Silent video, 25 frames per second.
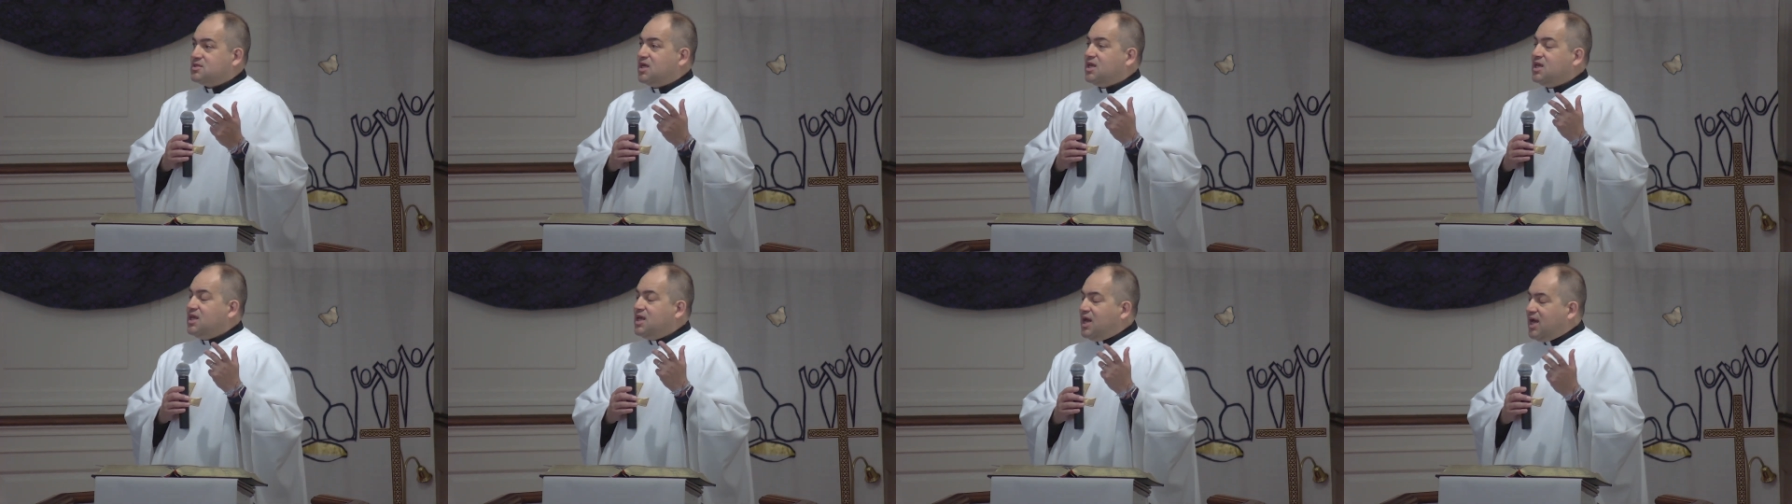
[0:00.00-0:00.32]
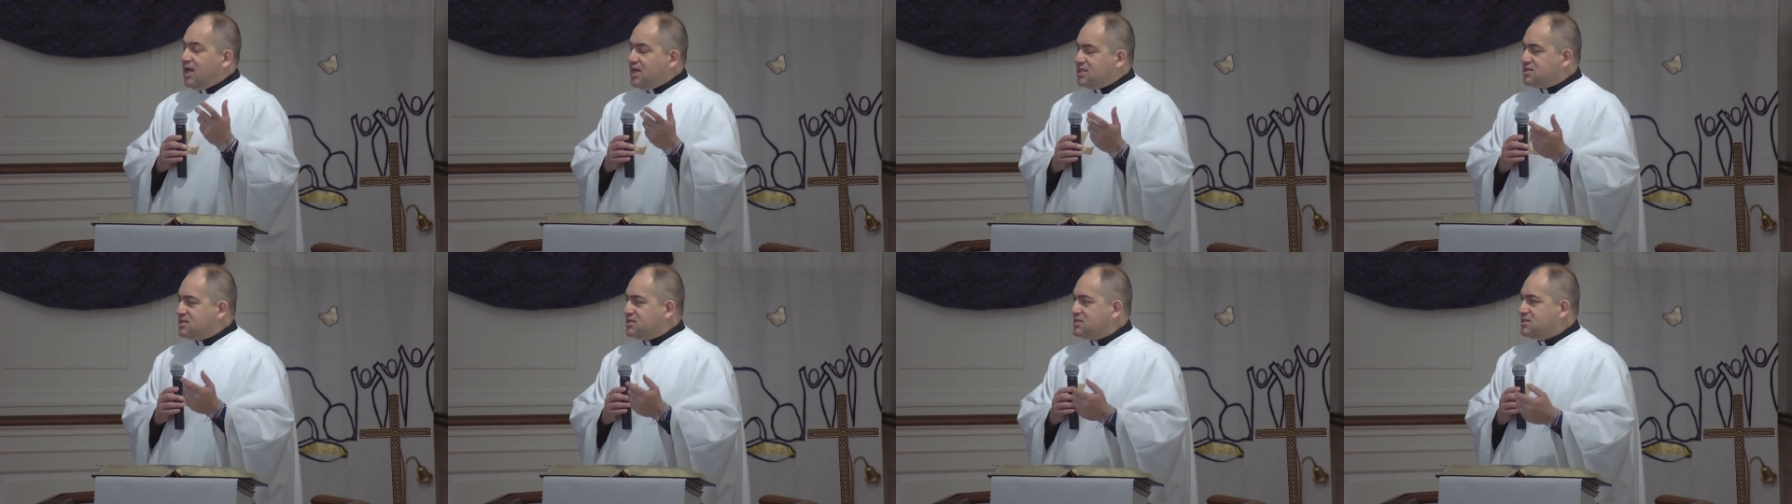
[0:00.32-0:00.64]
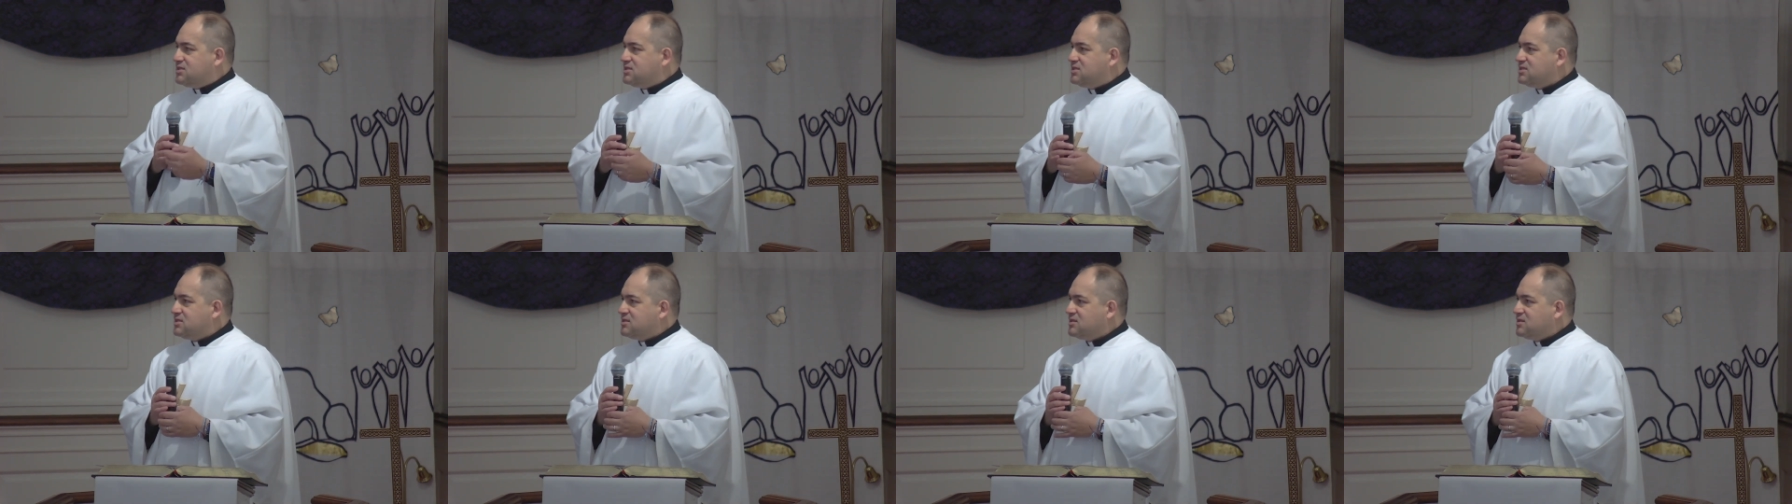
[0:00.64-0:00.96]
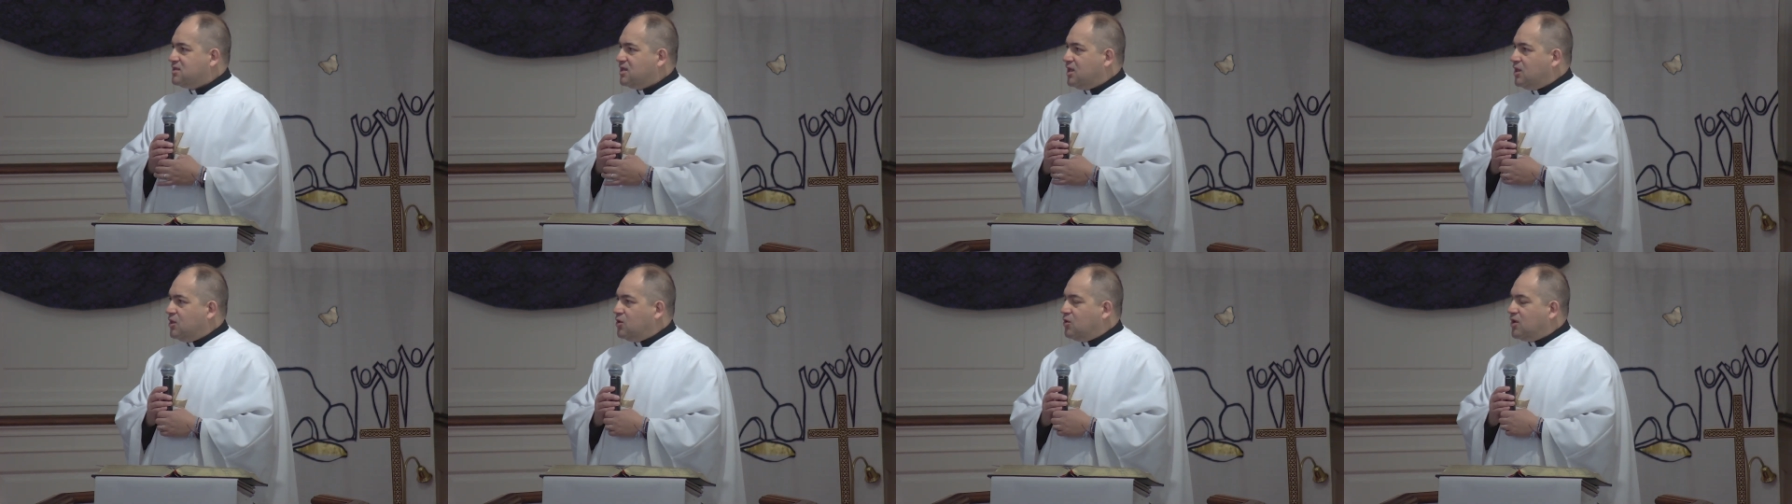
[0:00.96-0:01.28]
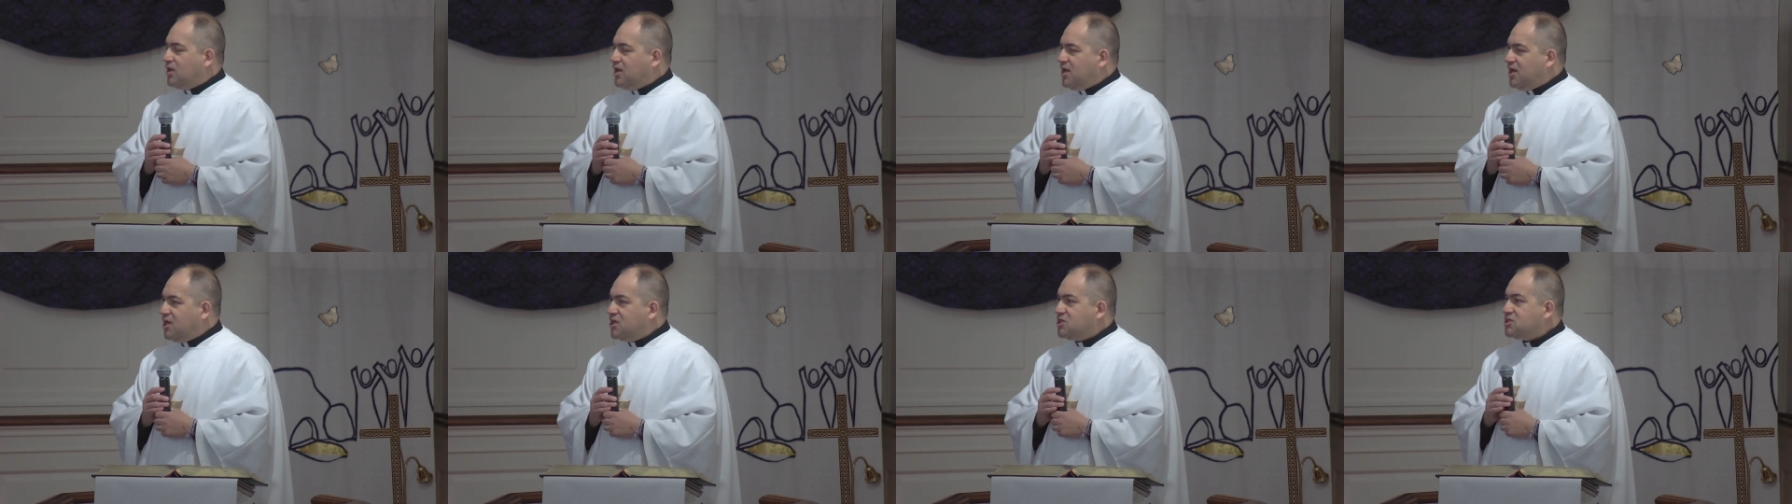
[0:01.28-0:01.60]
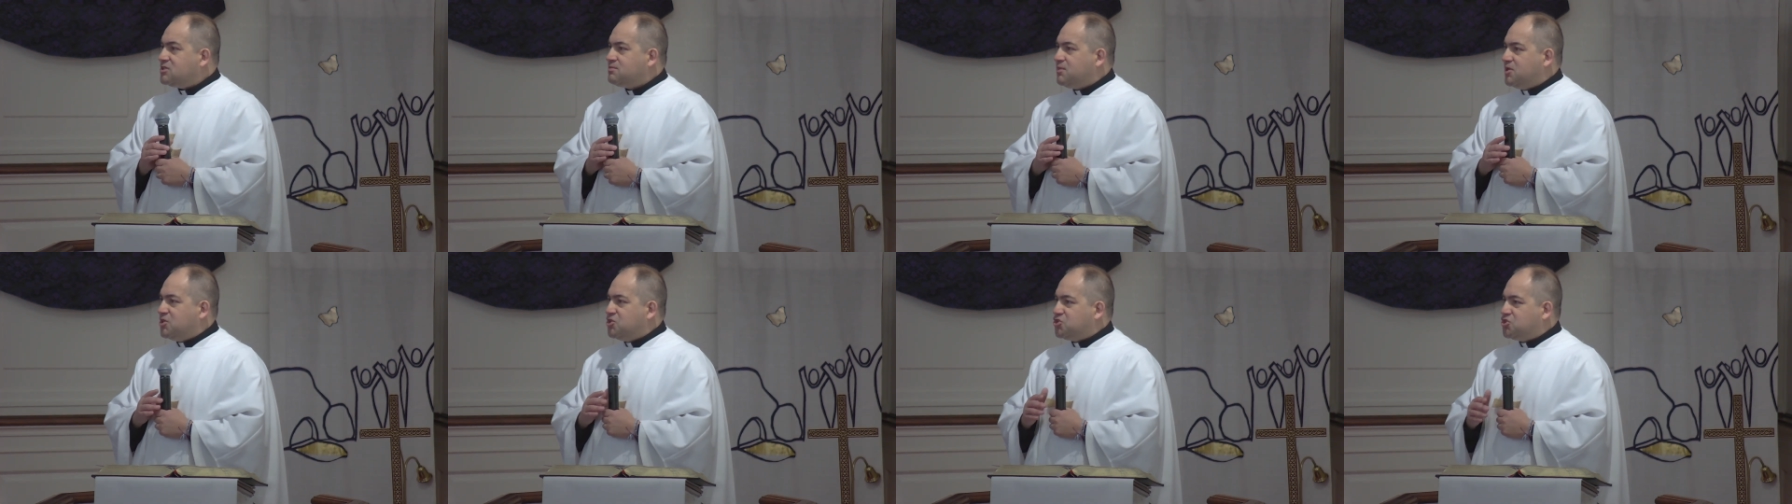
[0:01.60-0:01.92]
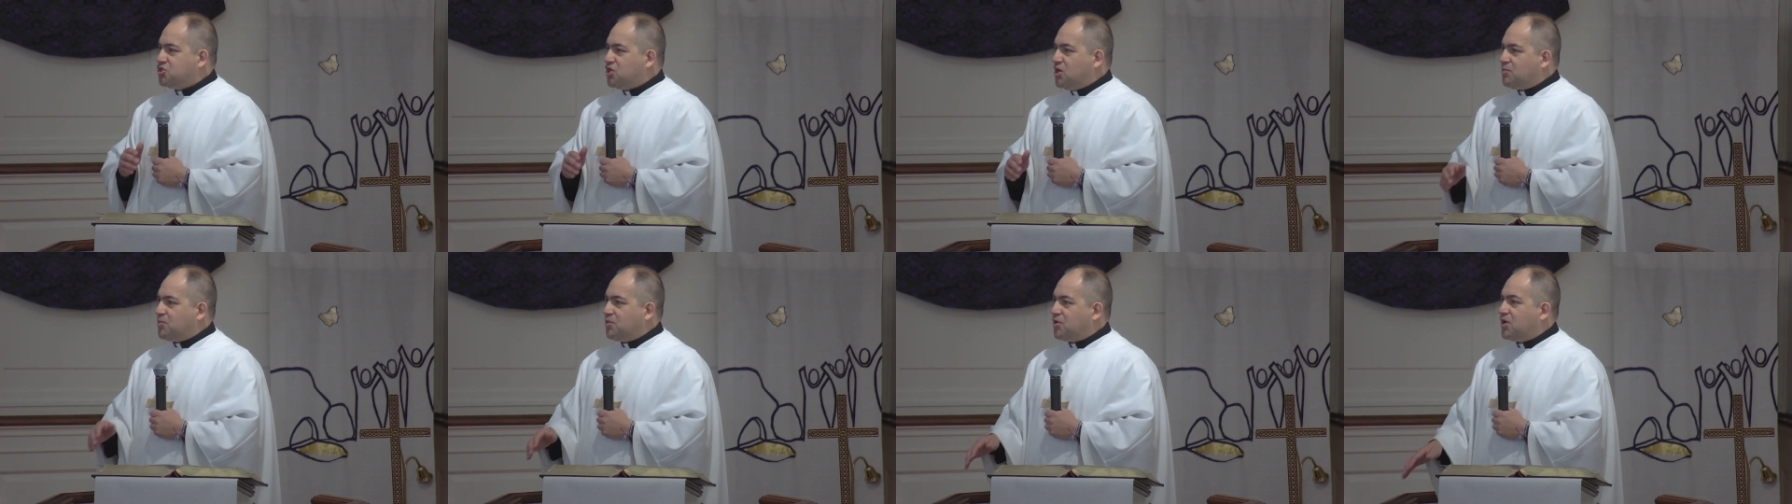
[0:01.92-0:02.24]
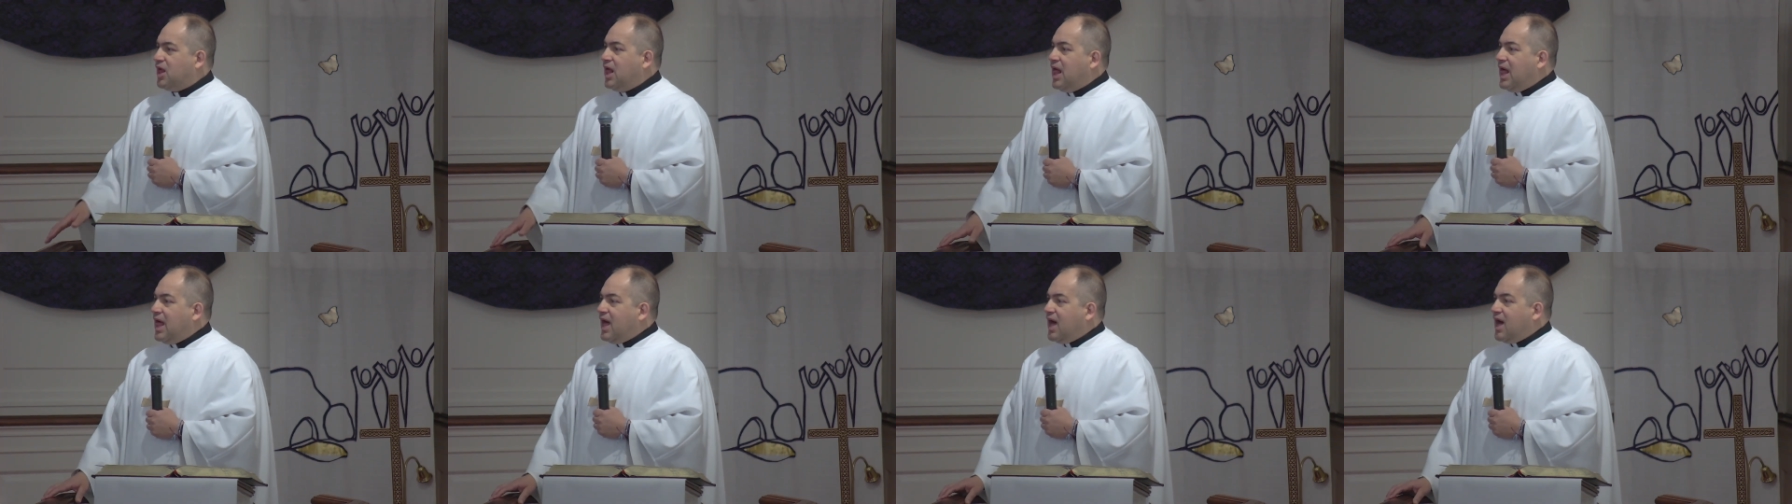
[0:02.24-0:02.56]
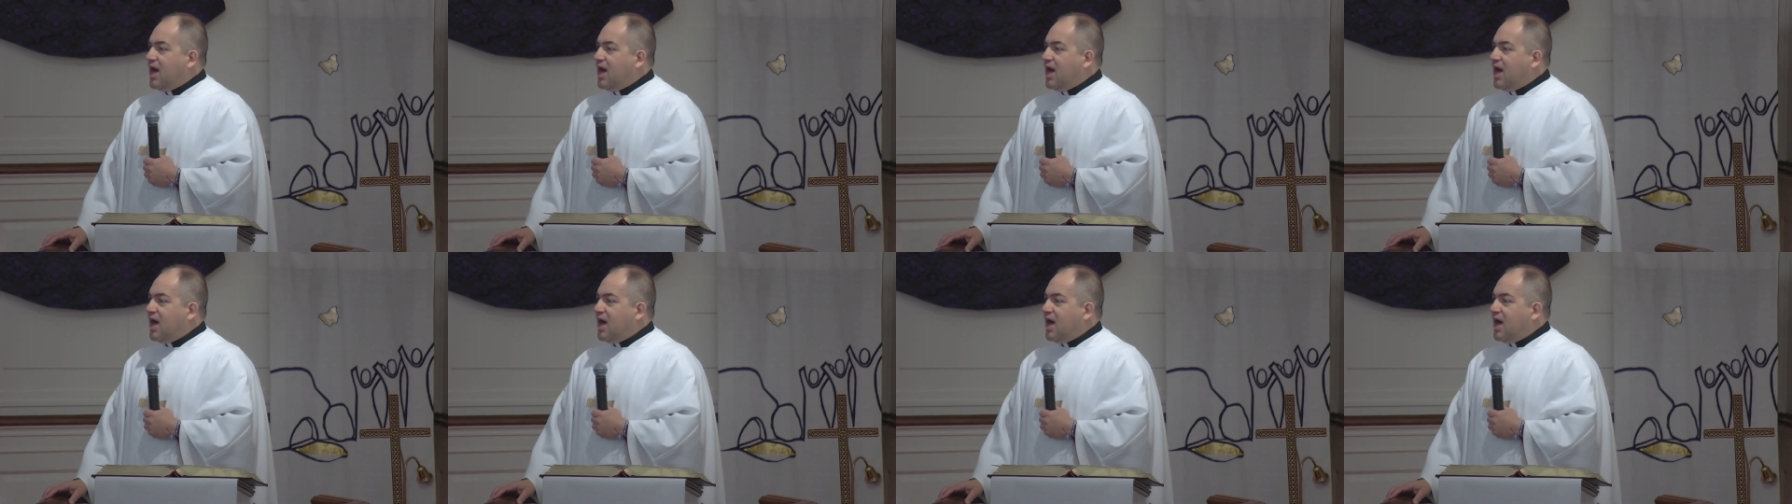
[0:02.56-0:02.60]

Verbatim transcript: Say, yes, the Lord is my shepherd.